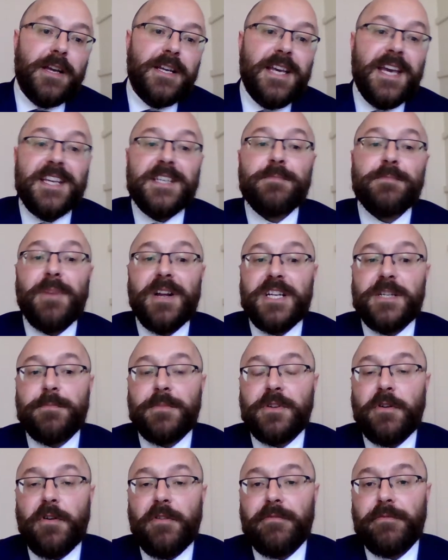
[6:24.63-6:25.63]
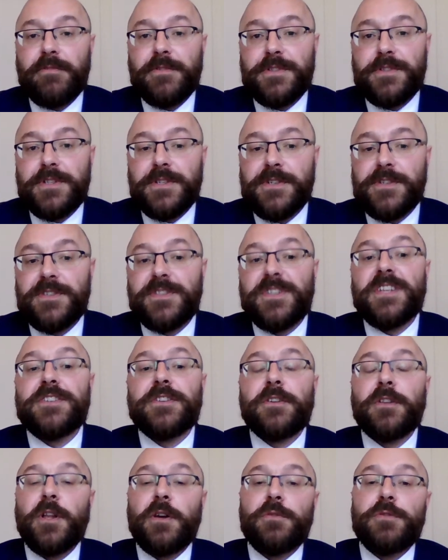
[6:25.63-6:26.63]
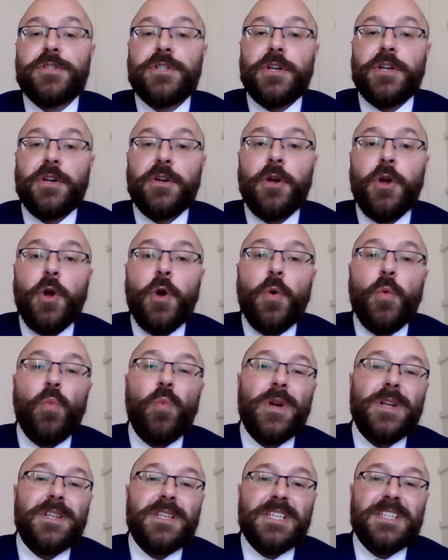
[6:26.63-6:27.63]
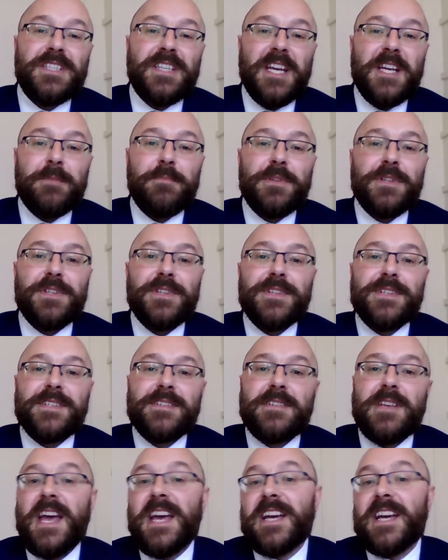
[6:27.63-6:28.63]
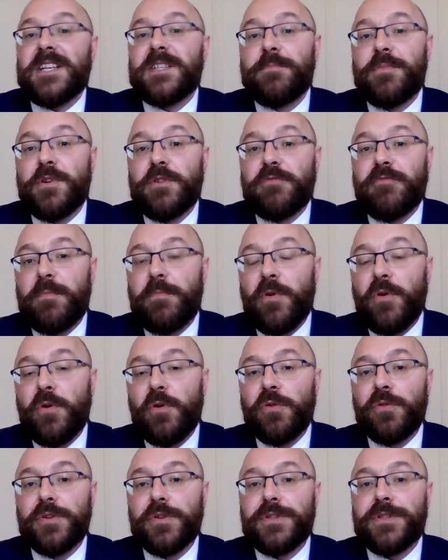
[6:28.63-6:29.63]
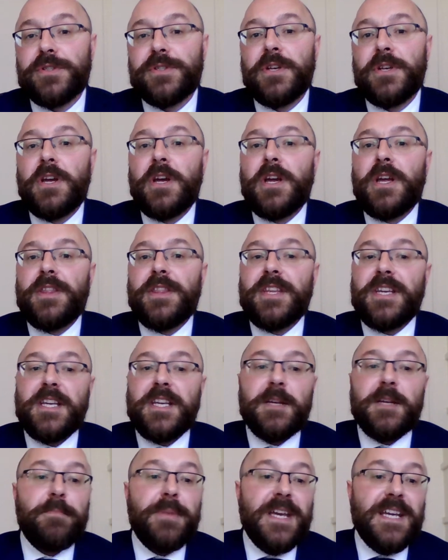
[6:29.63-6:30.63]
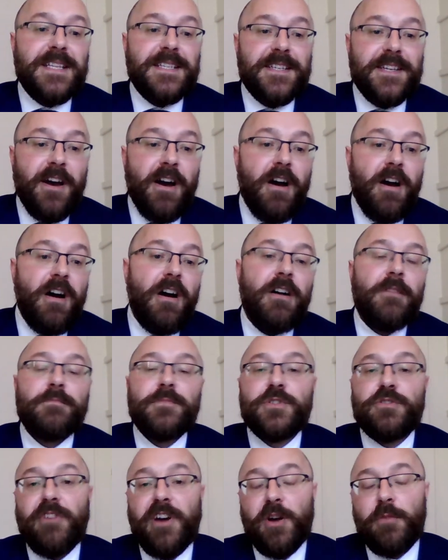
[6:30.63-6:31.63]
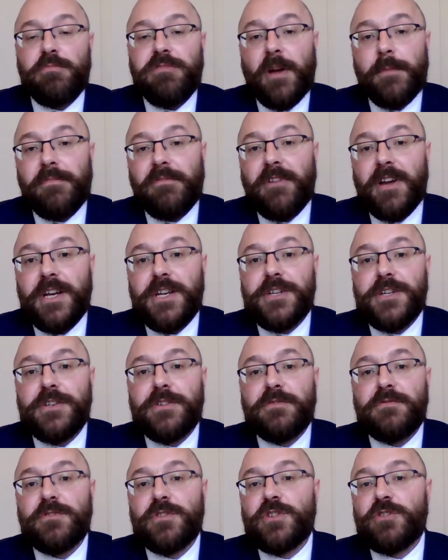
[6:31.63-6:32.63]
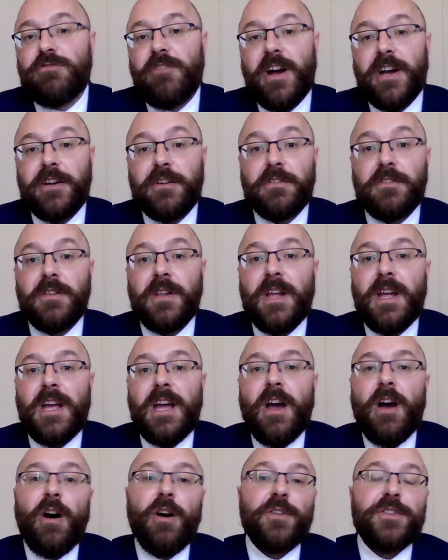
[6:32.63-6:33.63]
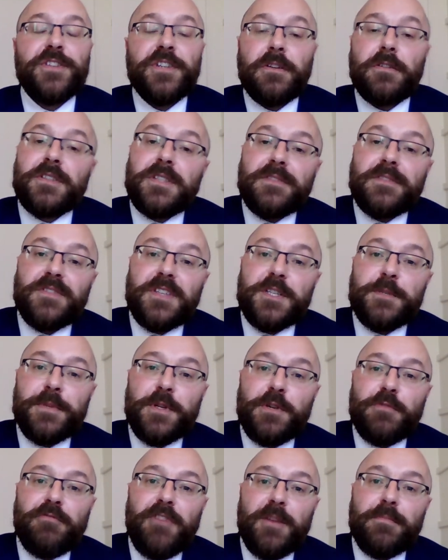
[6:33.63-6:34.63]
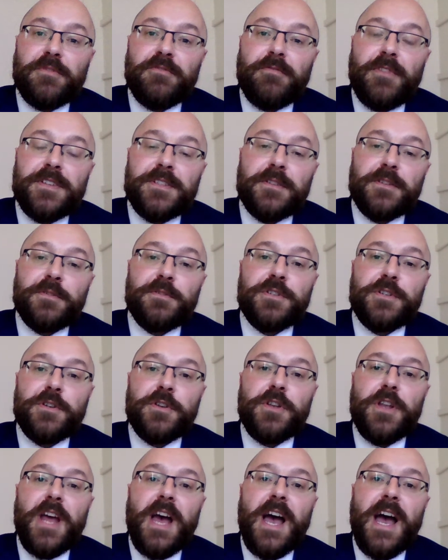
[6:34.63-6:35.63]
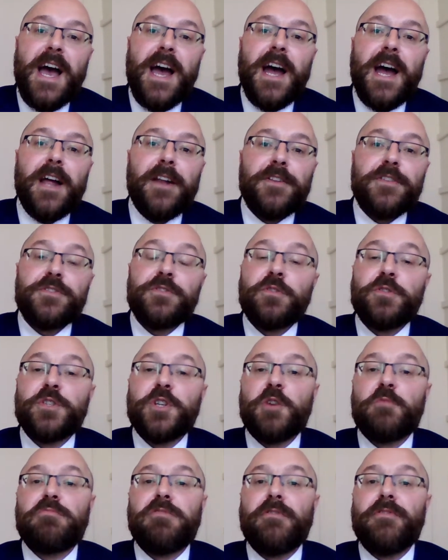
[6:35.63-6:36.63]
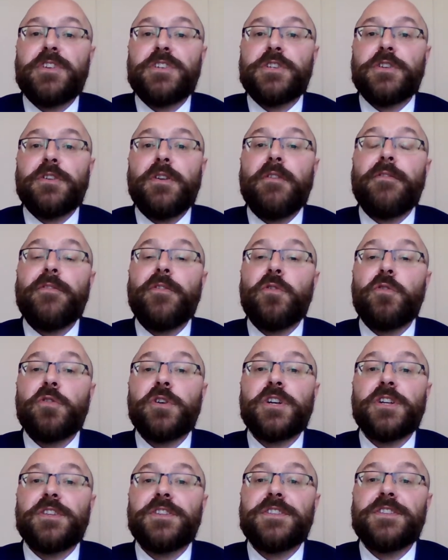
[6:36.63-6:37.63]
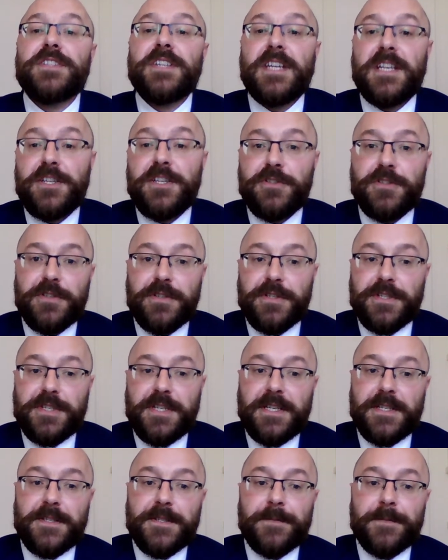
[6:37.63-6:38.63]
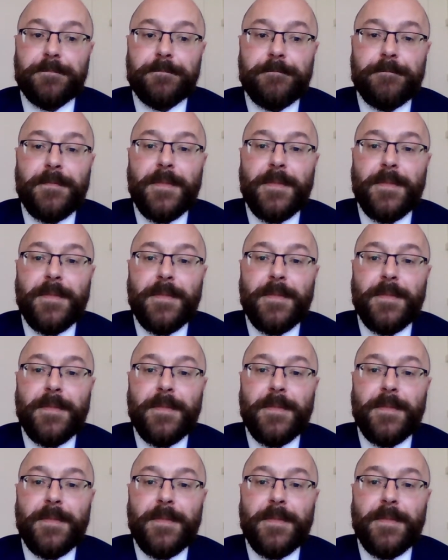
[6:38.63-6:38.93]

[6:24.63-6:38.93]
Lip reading: case management conferences, disclosure, witness statements, expert reports, the PTR, trial preparation, trial, alternative dispute resolution, and there's also provision for contingencies.